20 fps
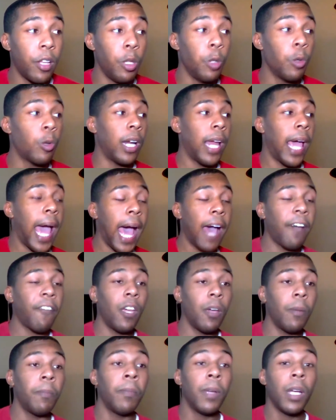and you can
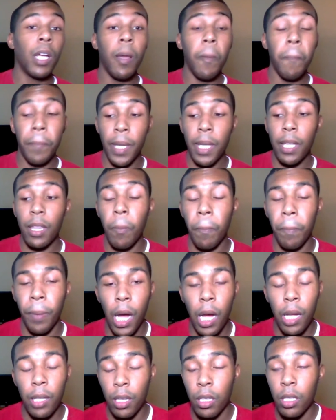have him be the
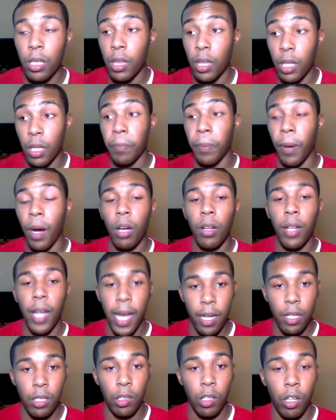
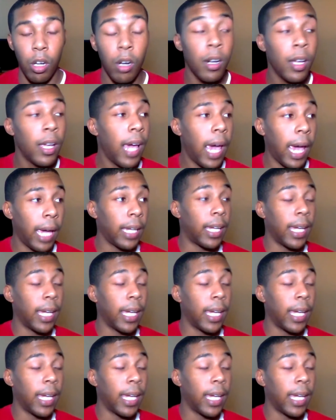ball handler